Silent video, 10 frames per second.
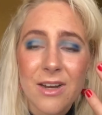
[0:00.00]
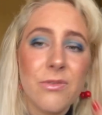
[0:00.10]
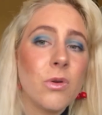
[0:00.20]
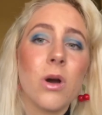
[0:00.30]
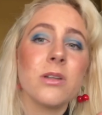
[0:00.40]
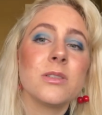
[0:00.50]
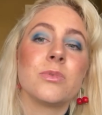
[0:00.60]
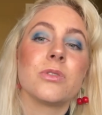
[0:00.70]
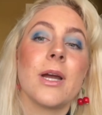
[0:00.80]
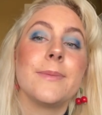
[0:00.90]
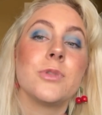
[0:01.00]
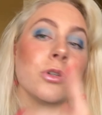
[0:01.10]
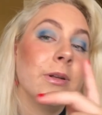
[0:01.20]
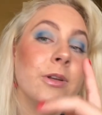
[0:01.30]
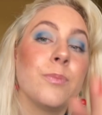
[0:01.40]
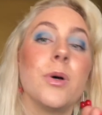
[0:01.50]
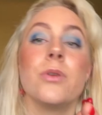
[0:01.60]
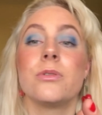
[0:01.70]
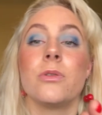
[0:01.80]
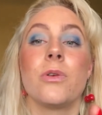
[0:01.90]
And if you are subscribed, turn on your
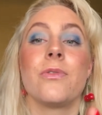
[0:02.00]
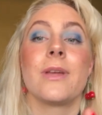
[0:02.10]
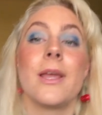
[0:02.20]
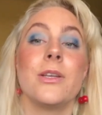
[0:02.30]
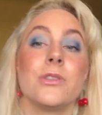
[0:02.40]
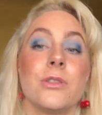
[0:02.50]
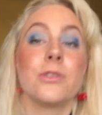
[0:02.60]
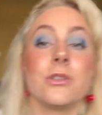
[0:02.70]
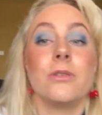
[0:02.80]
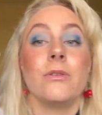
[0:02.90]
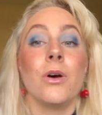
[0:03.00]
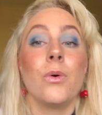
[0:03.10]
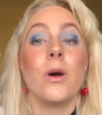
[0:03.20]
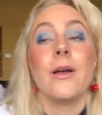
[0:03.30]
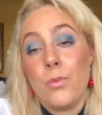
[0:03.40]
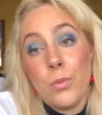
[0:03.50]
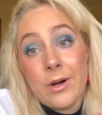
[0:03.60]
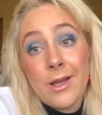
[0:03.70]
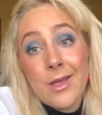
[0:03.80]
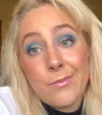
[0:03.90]
post notifications so you know
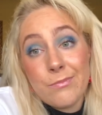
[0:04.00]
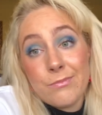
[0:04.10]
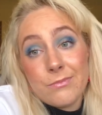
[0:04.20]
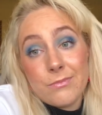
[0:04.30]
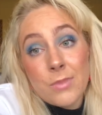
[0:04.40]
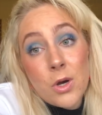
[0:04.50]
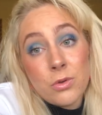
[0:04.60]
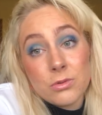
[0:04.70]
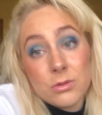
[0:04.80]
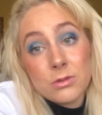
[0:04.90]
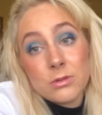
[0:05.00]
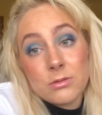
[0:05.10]
when I post.